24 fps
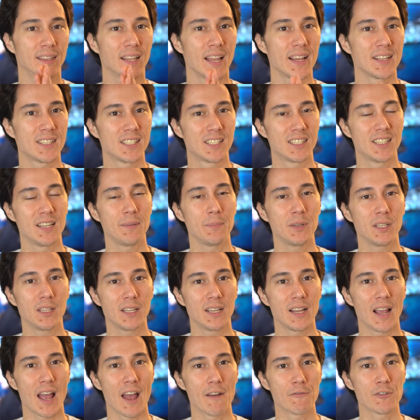And like
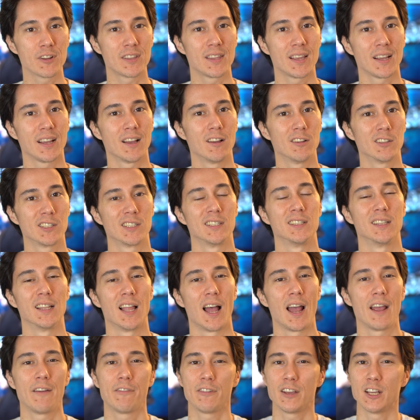seemingly everything else in
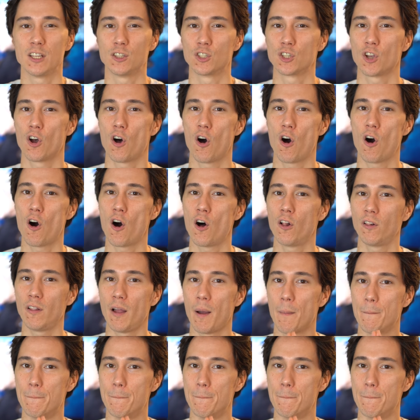life, it's all